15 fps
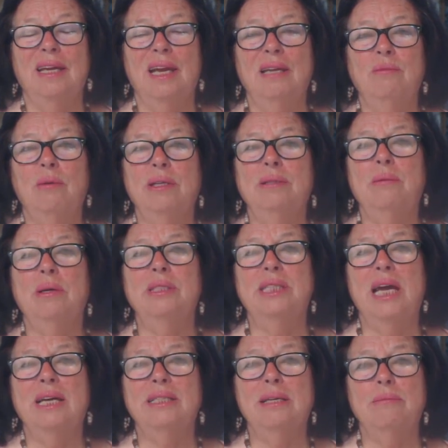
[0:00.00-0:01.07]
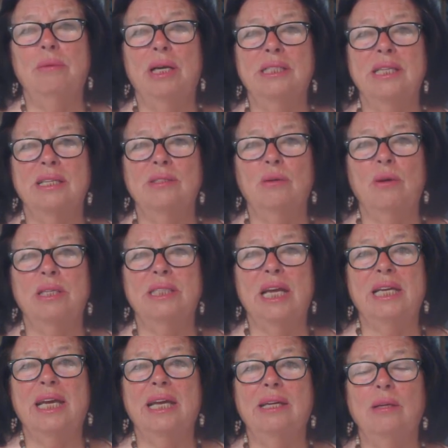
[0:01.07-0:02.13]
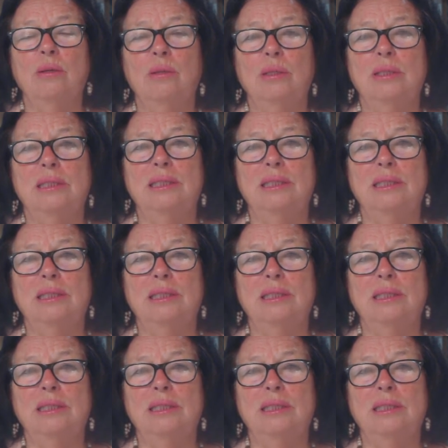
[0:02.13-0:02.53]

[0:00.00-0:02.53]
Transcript: And what about the other brothers who are attacking you,